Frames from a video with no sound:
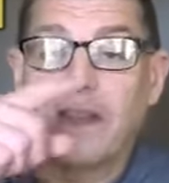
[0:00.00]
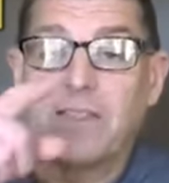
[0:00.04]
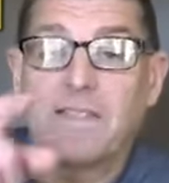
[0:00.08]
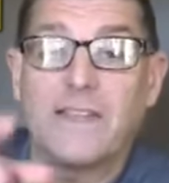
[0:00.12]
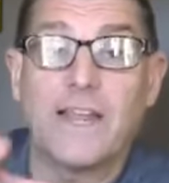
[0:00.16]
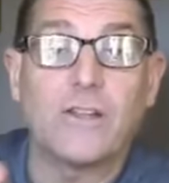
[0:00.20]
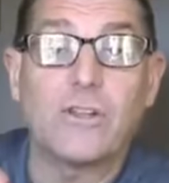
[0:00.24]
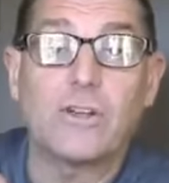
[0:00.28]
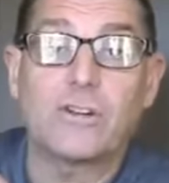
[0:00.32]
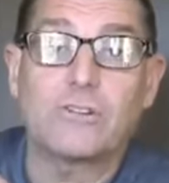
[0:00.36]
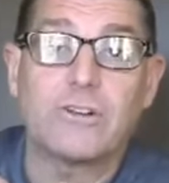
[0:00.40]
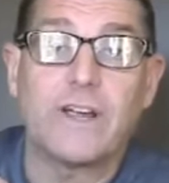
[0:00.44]

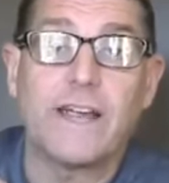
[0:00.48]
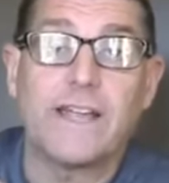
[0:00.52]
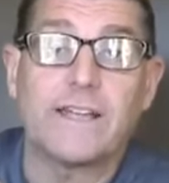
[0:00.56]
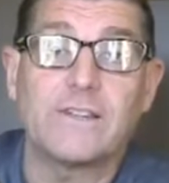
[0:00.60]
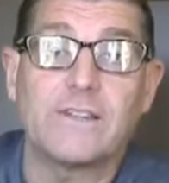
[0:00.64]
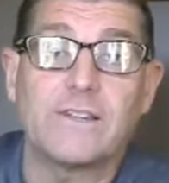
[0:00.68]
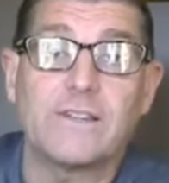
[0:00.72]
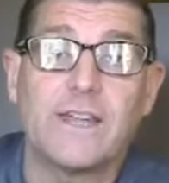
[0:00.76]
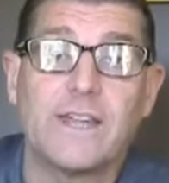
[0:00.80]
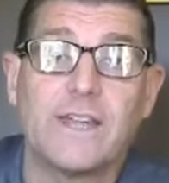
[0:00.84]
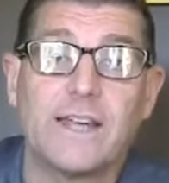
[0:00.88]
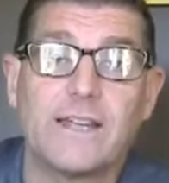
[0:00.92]
They look great,
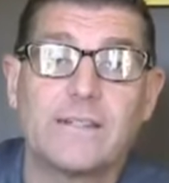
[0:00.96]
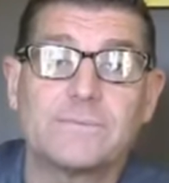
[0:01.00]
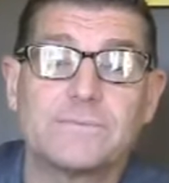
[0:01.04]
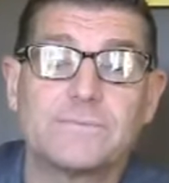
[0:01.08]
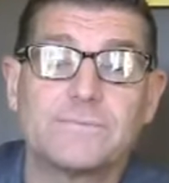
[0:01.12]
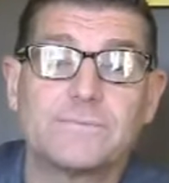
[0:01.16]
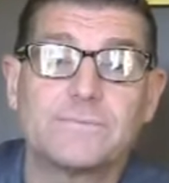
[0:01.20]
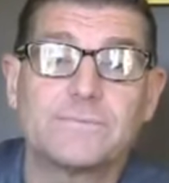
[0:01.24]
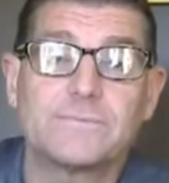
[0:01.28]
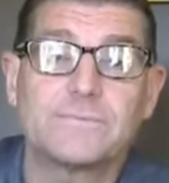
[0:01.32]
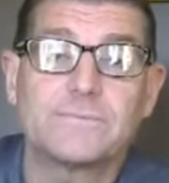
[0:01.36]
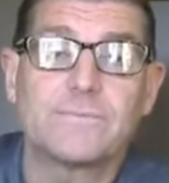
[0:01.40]
don't they?
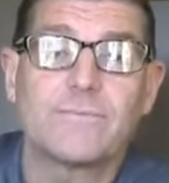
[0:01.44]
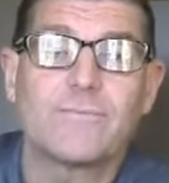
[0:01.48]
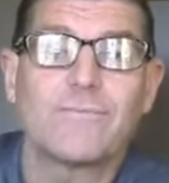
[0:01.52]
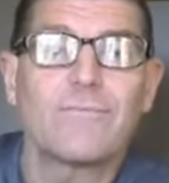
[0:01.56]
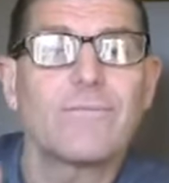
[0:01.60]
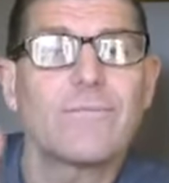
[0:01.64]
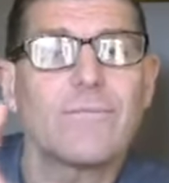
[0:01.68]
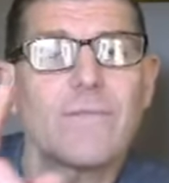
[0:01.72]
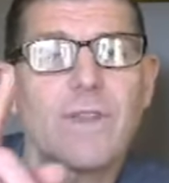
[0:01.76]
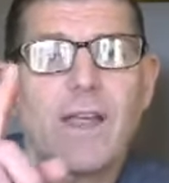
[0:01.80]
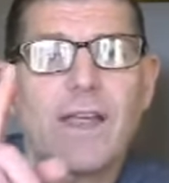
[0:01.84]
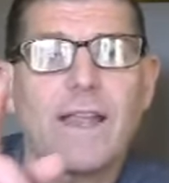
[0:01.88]

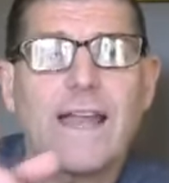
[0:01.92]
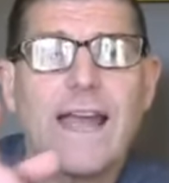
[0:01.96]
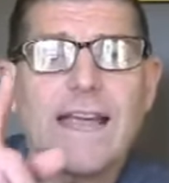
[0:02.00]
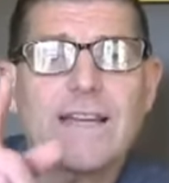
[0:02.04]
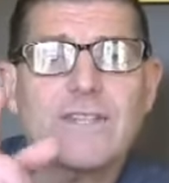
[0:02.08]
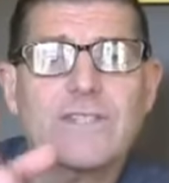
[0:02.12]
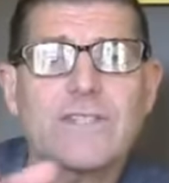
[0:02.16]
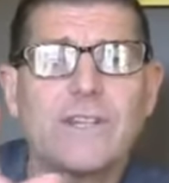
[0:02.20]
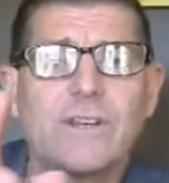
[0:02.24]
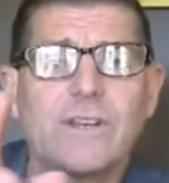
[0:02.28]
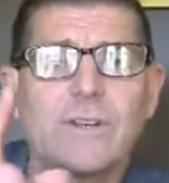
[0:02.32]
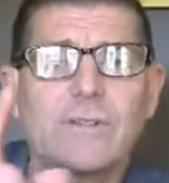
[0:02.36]
They
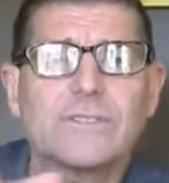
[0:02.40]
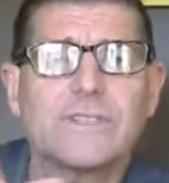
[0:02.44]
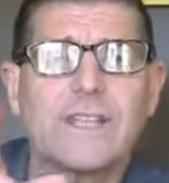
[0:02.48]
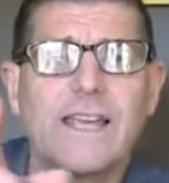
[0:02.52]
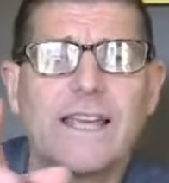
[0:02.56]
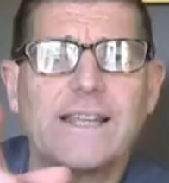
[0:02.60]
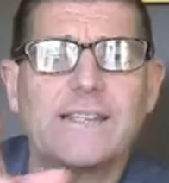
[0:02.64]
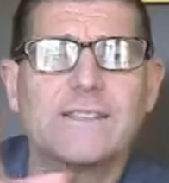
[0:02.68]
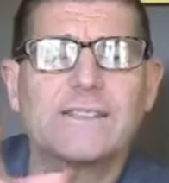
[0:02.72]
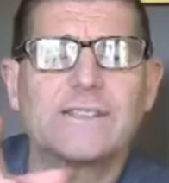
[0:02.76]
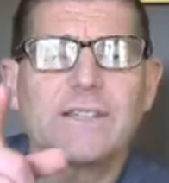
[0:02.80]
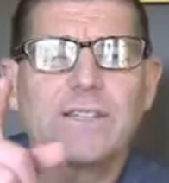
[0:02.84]
actually don't
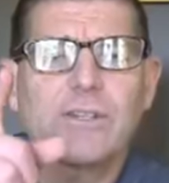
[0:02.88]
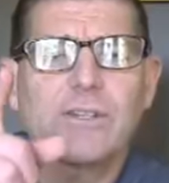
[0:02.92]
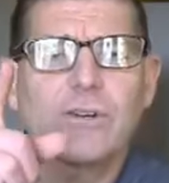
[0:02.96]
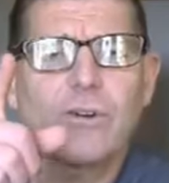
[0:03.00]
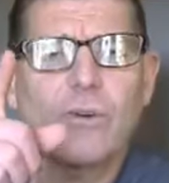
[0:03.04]
taste